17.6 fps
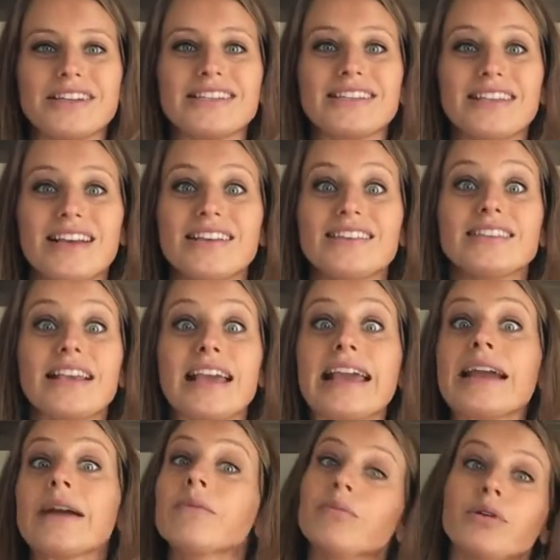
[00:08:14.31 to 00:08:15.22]
says
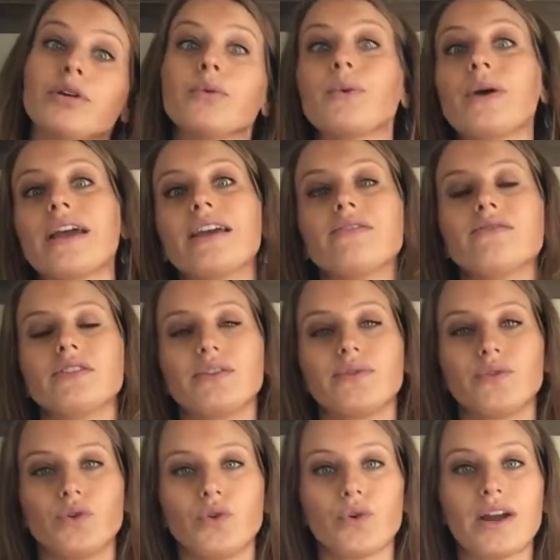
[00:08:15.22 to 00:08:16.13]
amber waves
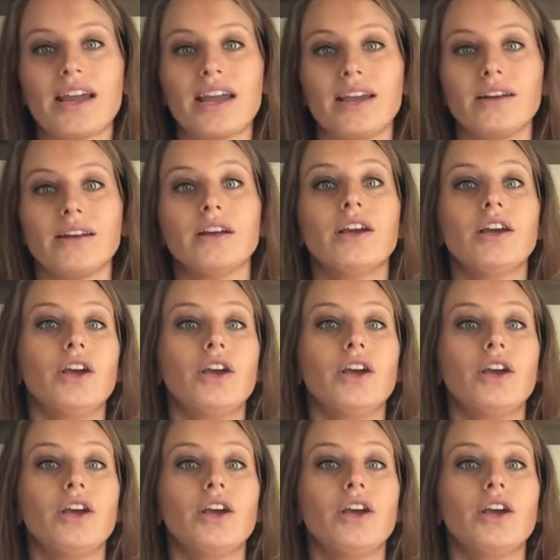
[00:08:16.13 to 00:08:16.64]
of grain?